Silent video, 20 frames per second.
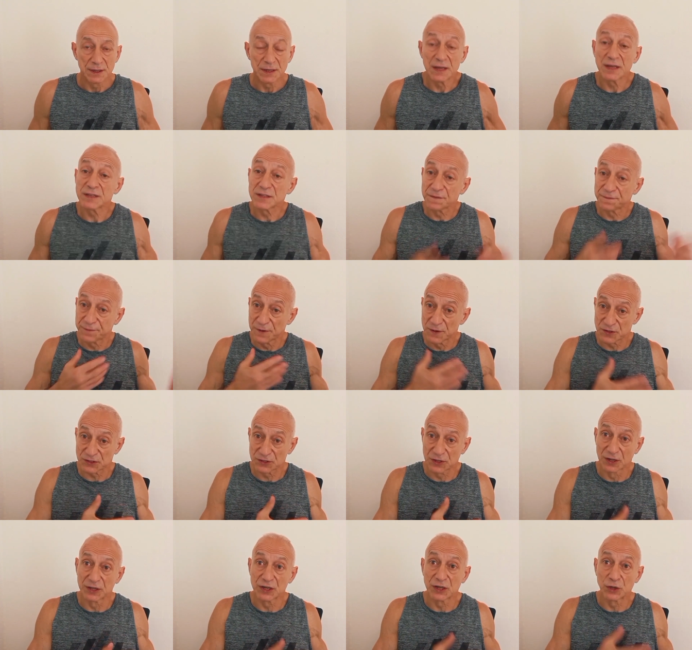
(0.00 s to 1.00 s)
In the first
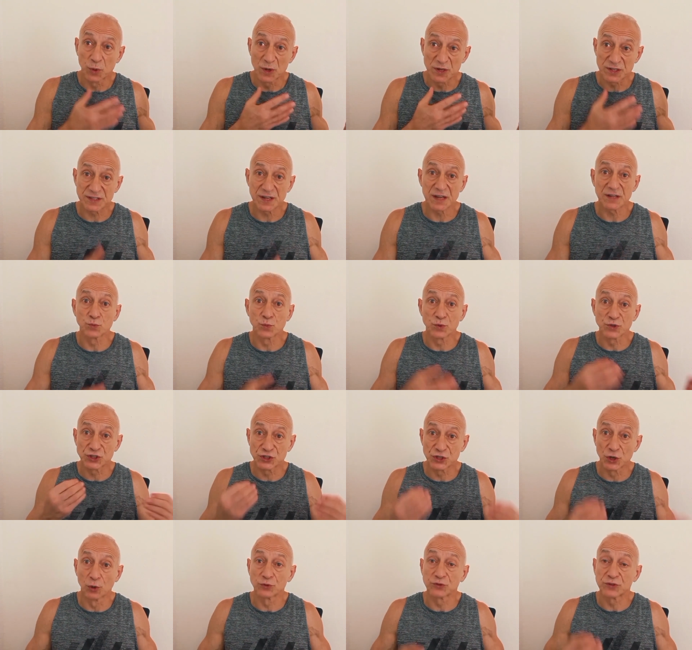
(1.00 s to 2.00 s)
study, quercetin was
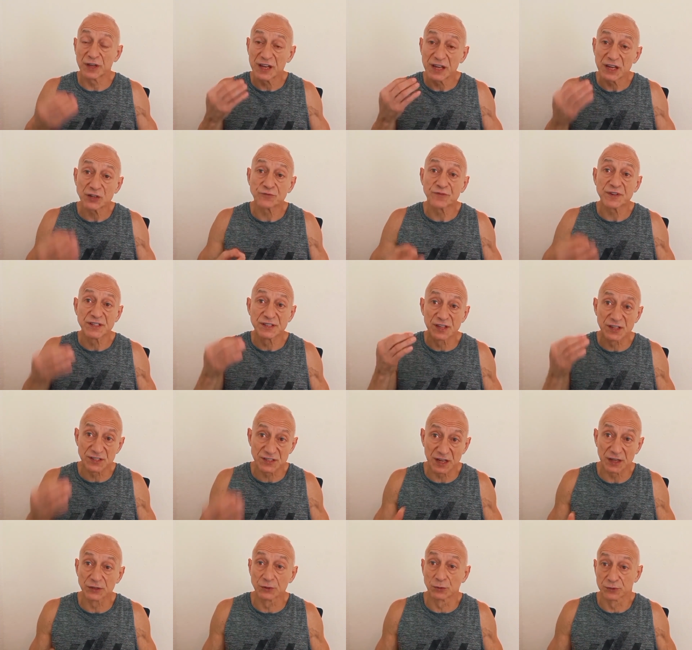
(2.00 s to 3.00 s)
shown to increase the
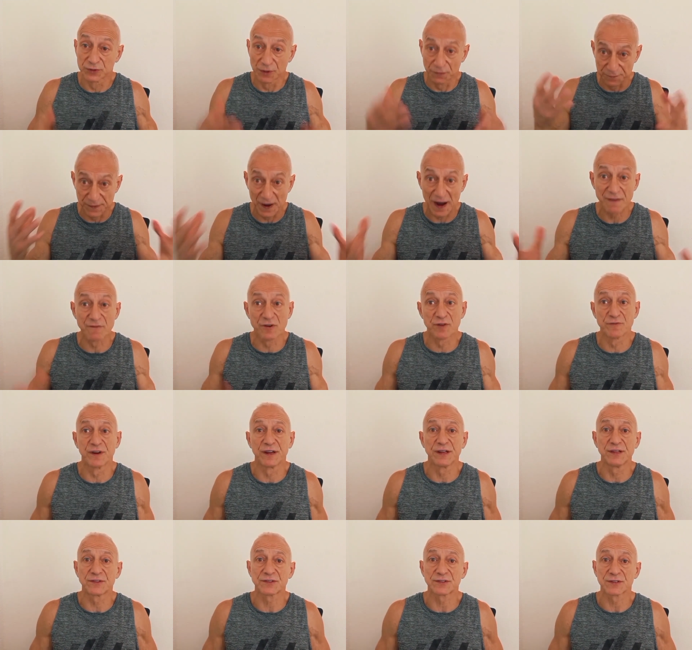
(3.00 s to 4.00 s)
signal, the firing
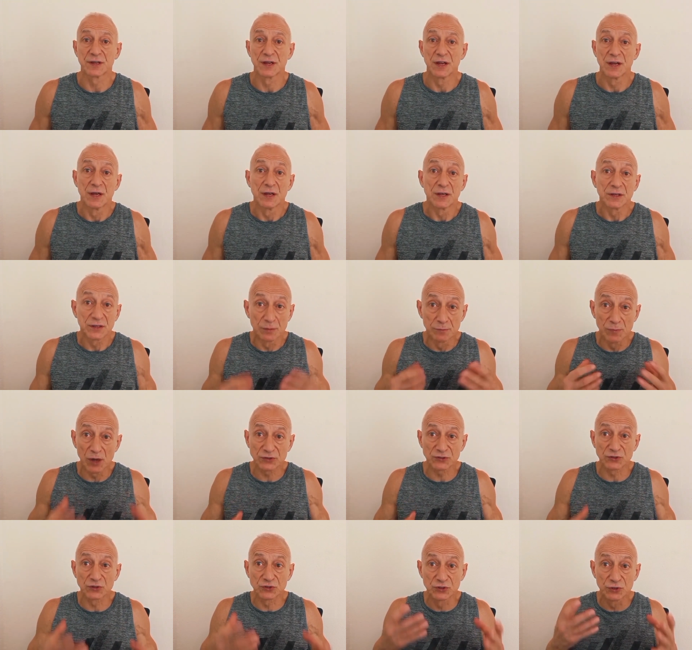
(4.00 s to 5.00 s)
rates, to
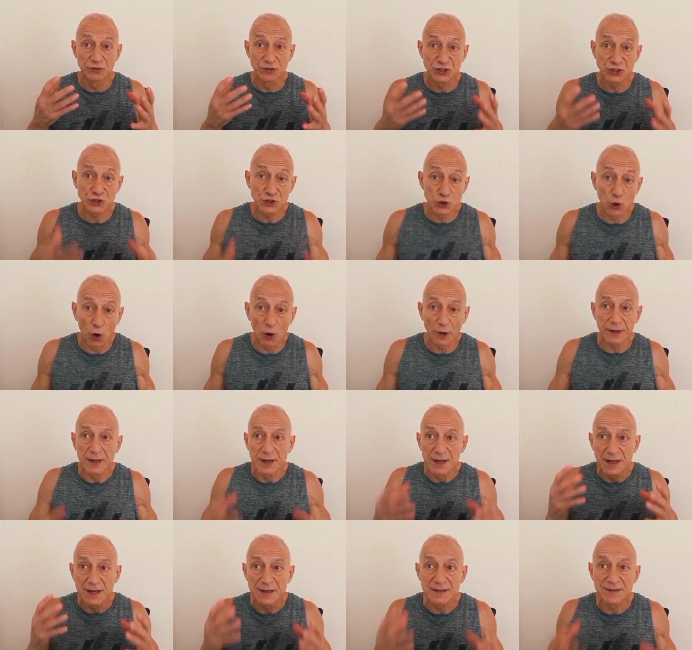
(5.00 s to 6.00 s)
muscles during
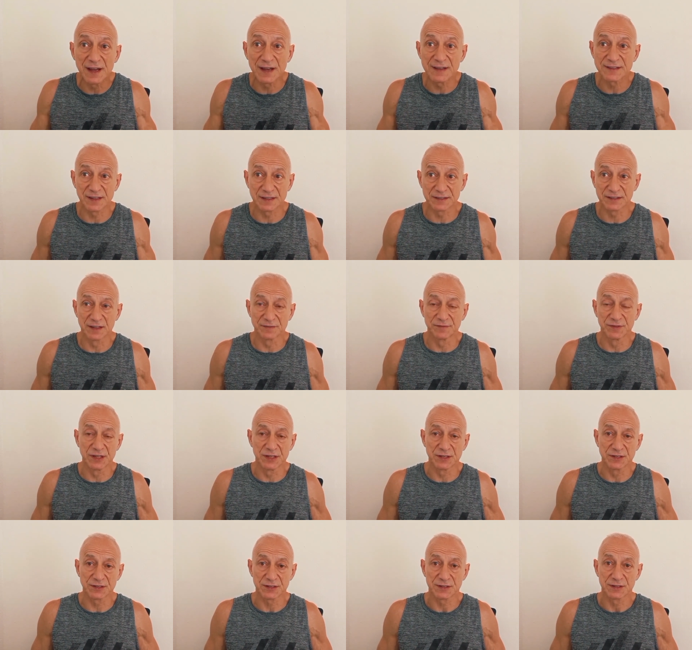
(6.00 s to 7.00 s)
short, intense
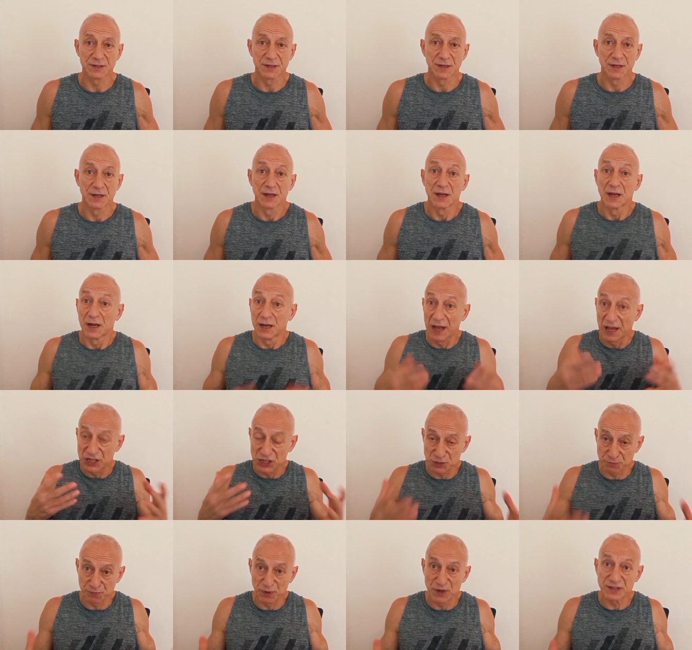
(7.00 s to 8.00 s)
activities, like
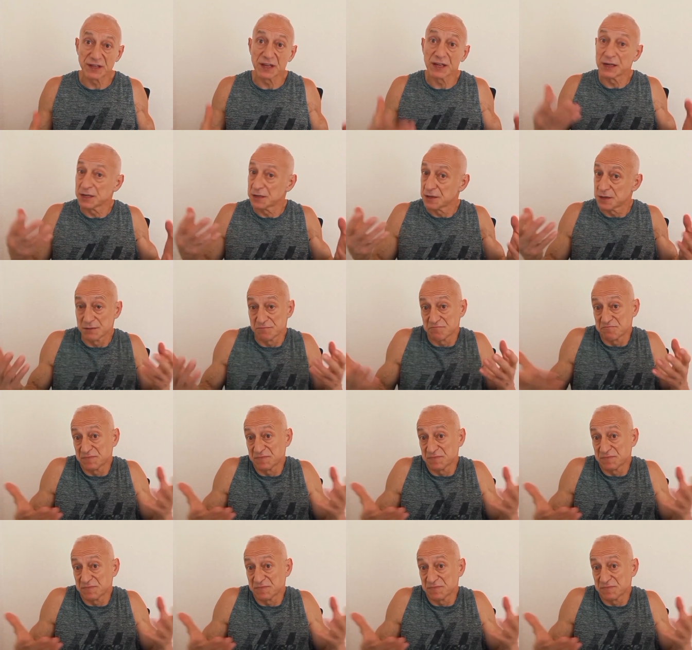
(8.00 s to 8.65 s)
sprinting,